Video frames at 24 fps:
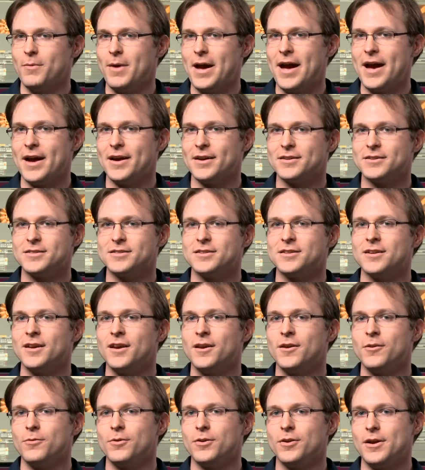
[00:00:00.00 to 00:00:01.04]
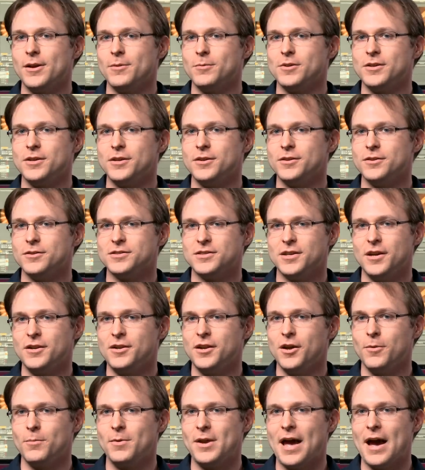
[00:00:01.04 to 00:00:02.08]
Max, we were able to use
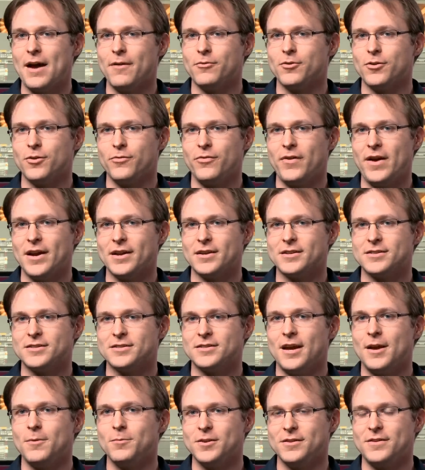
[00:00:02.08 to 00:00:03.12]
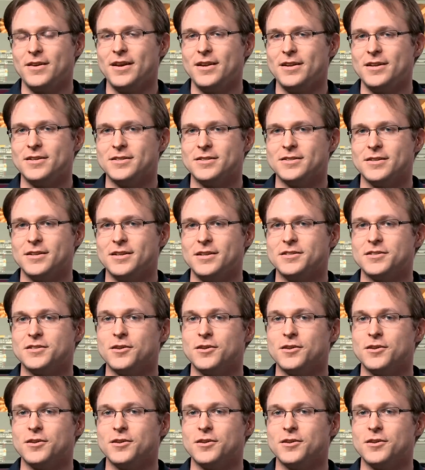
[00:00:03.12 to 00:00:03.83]
Adobe After Effects simultaneously,